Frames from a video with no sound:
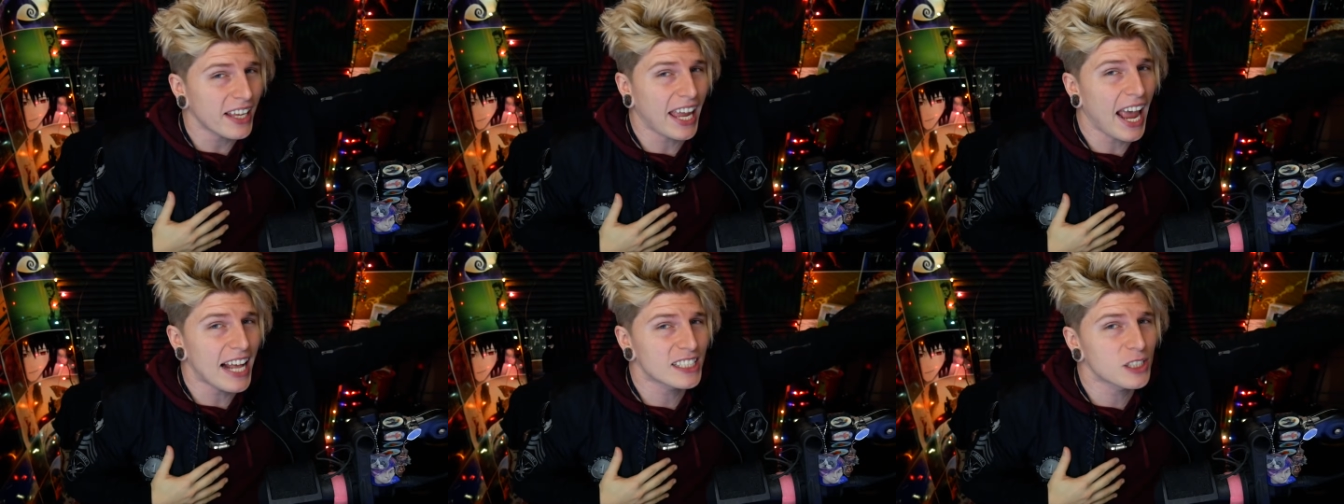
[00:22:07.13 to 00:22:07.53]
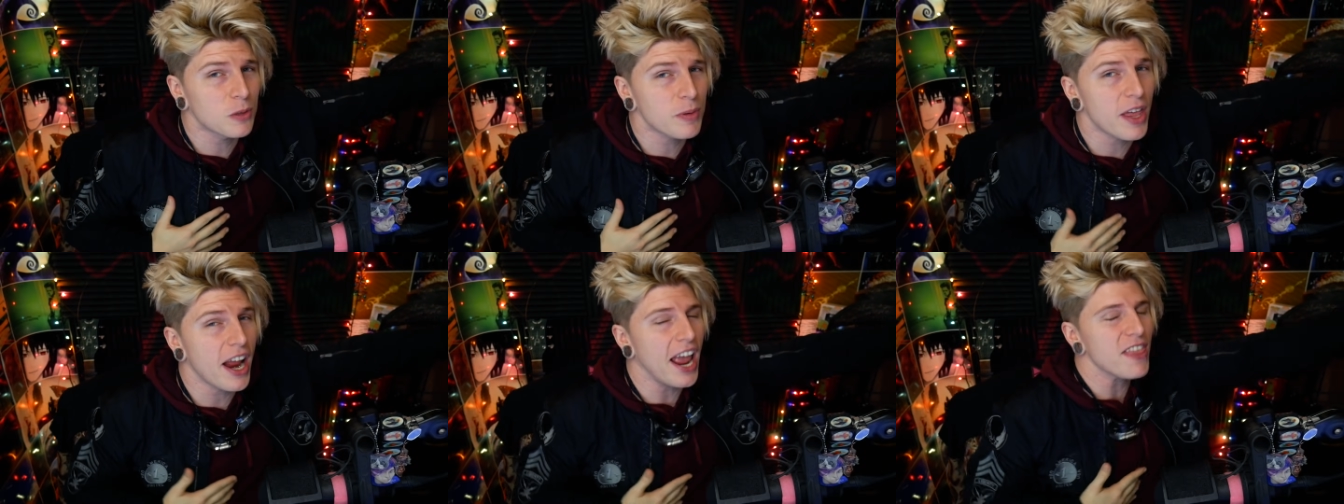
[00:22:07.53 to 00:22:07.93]
the Cat's gonna
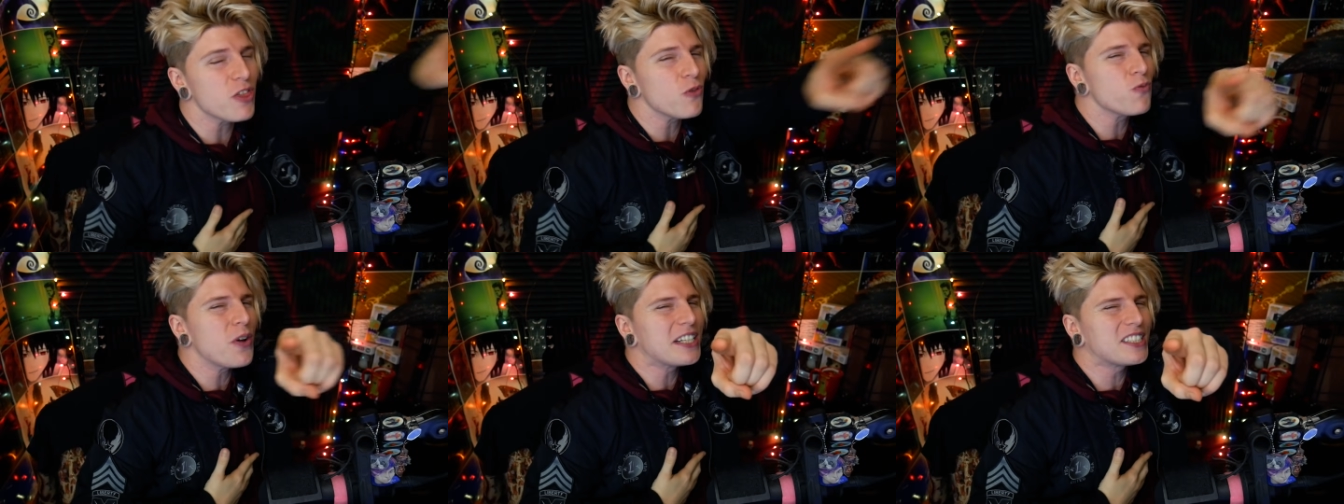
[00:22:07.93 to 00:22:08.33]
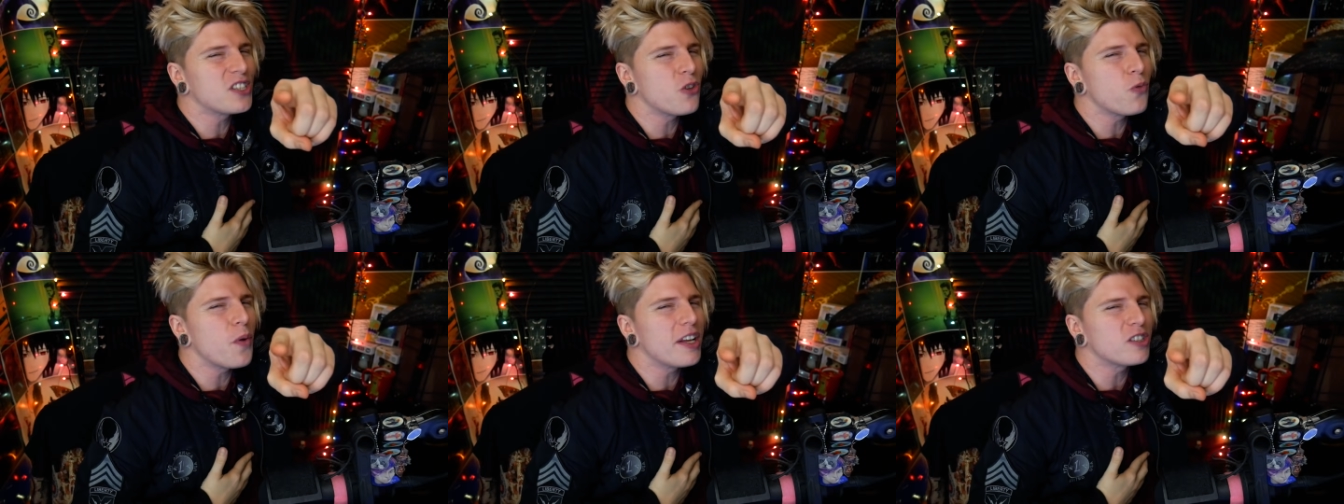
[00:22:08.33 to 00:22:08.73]
be there and the rest of
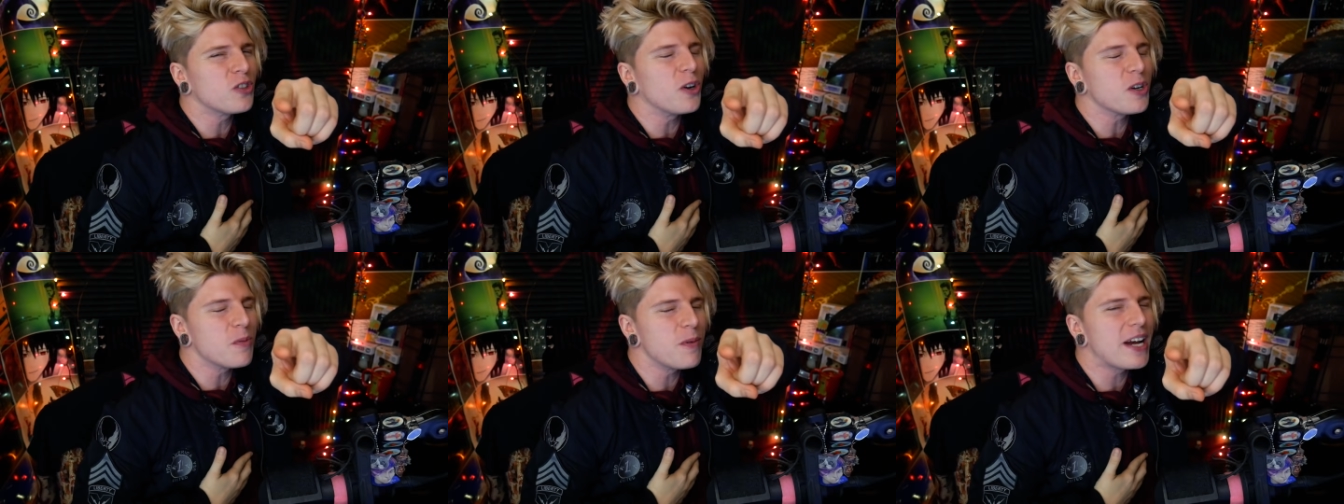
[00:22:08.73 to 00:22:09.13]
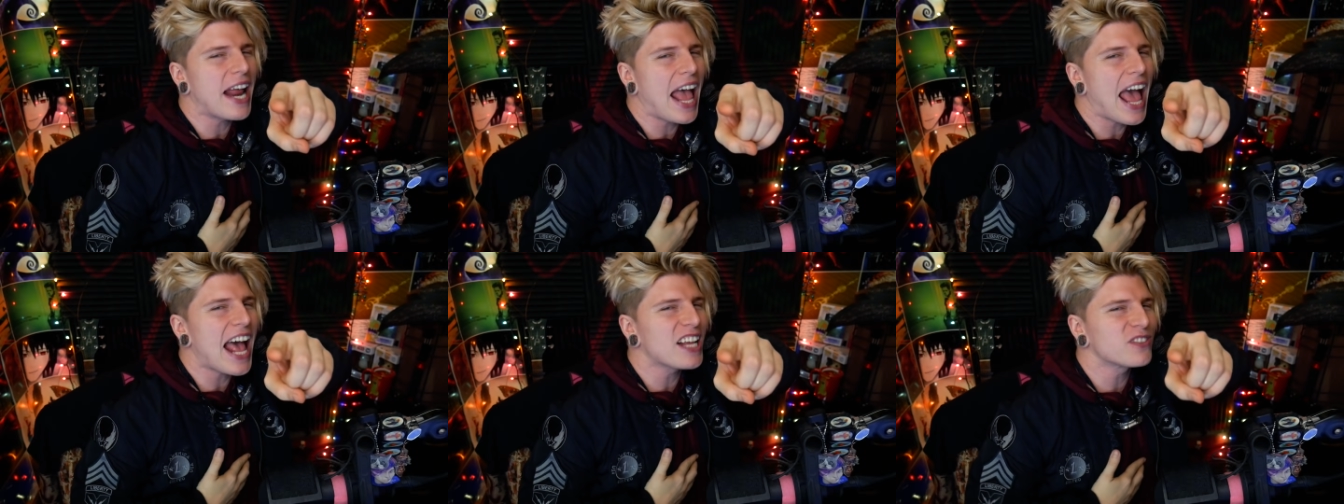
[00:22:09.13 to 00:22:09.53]
the Rep Squad
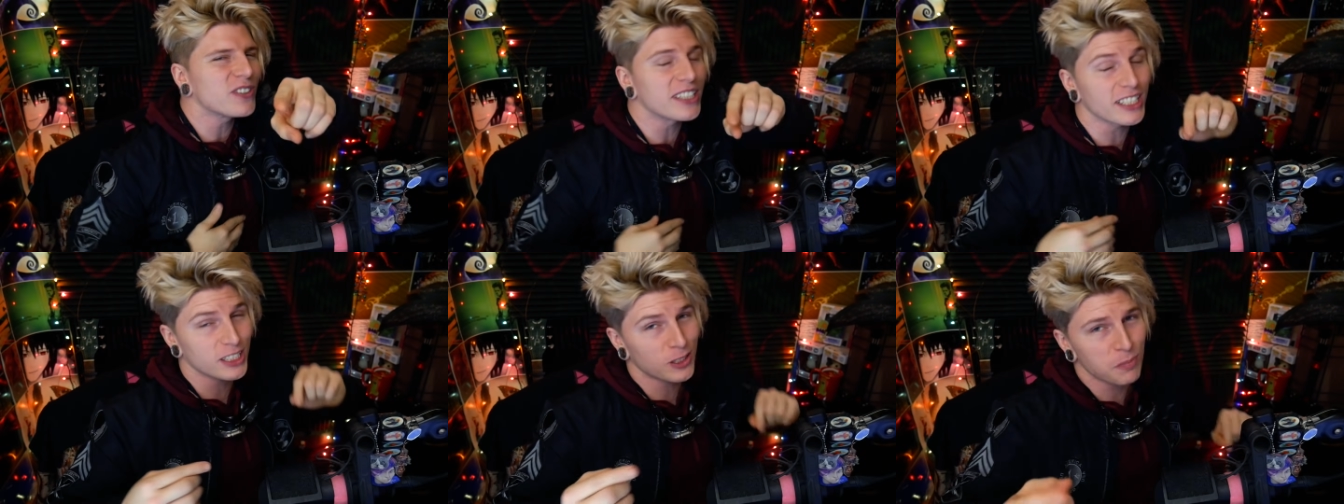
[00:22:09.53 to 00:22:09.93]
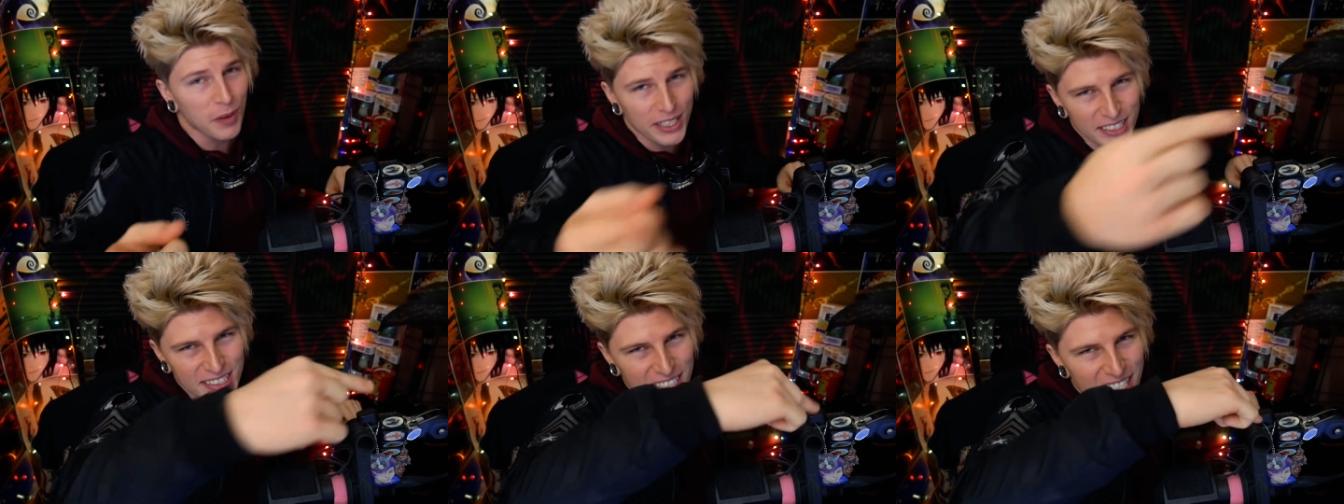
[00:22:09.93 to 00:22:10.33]
community as well. And I
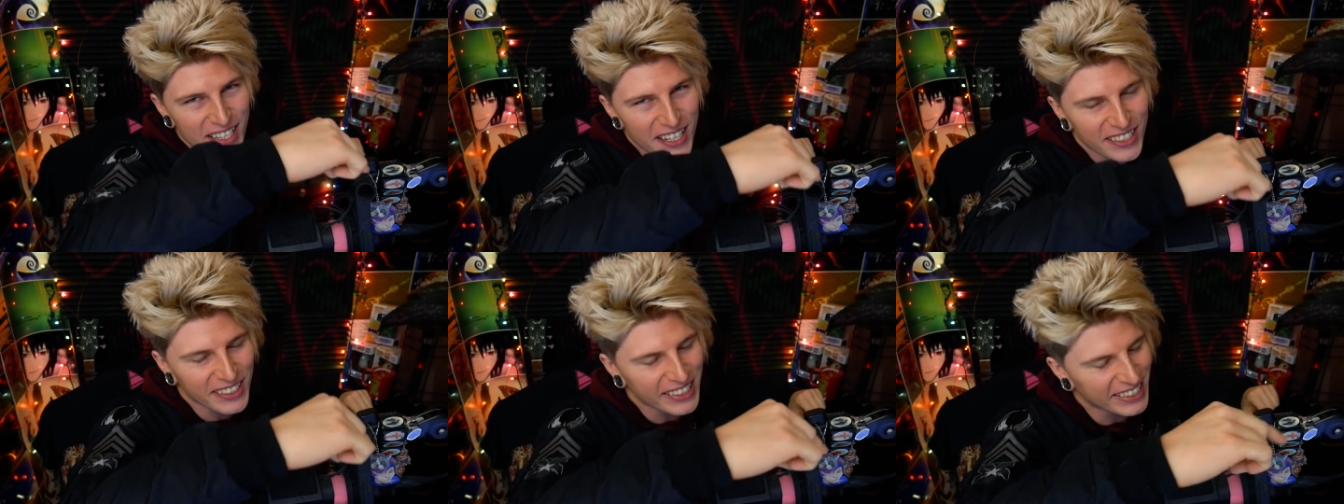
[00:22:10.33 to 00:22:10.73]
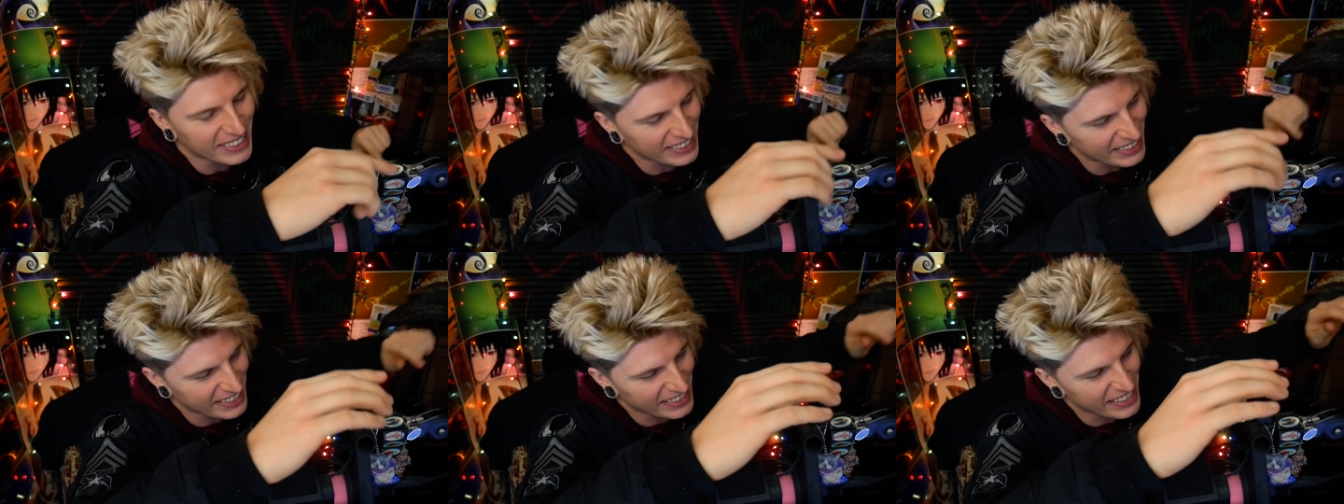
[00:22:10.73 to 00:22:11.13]
expect to see you there too
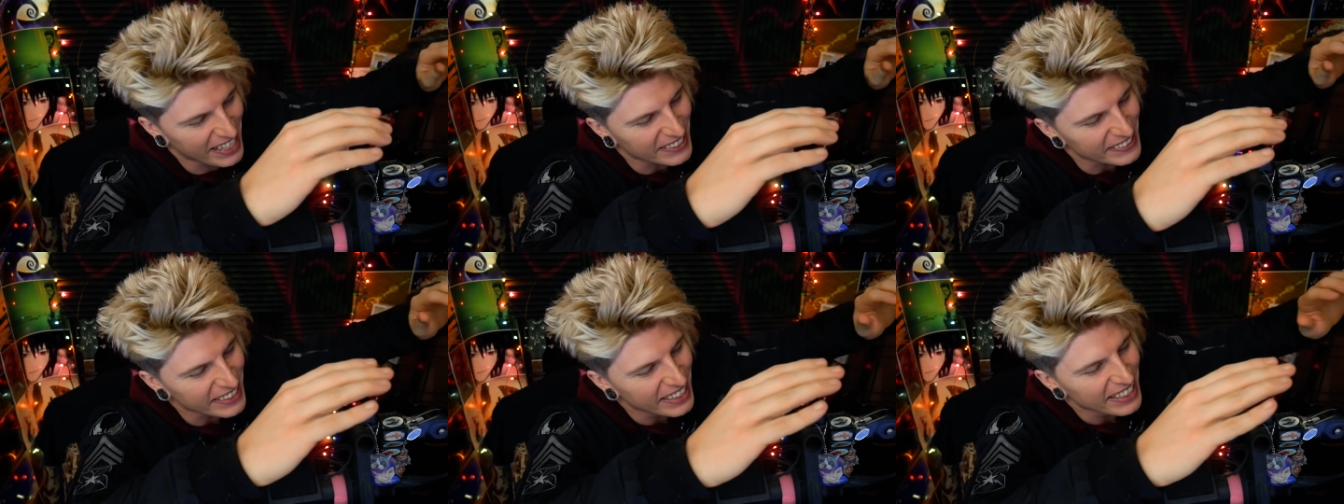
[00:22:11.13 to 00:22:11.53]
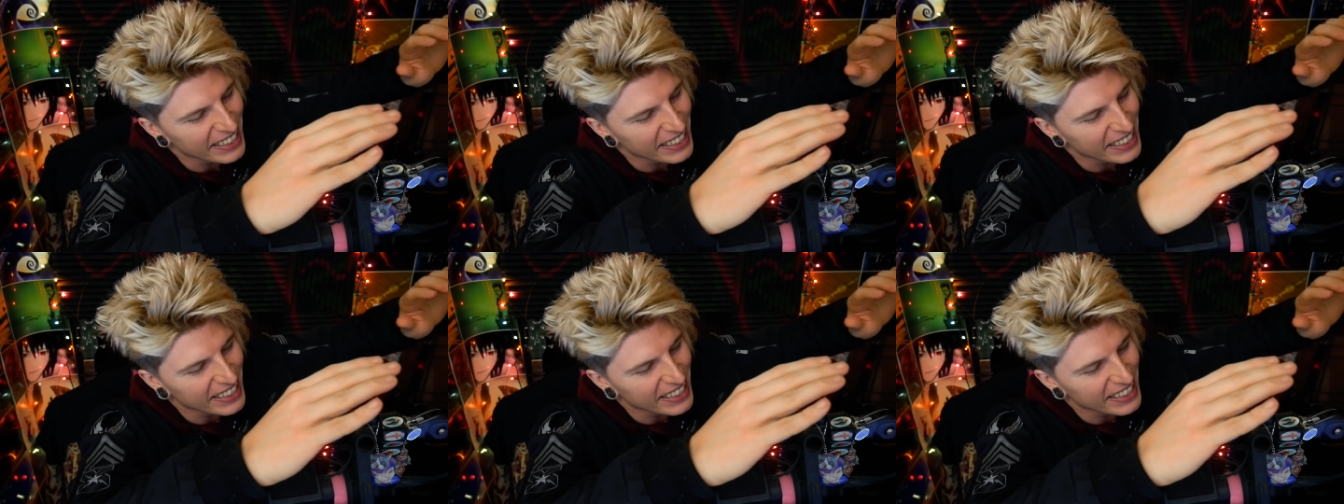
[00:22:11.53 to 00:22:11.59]
because this channel